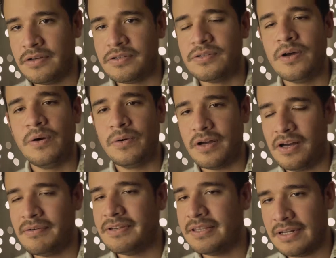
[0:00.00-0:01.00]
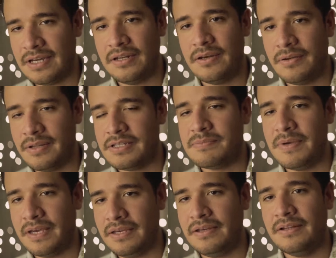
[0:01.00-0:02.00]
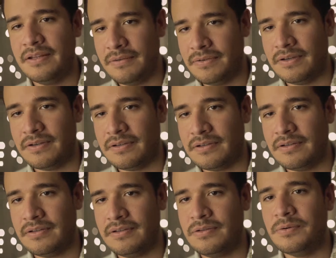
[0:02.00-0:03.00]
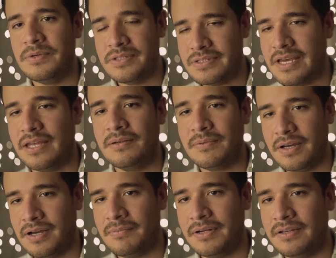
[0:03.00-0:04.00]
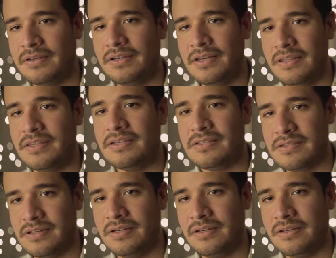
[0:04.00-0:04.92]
There's no comic that I know that's making a living doing stand-up comedy in this city.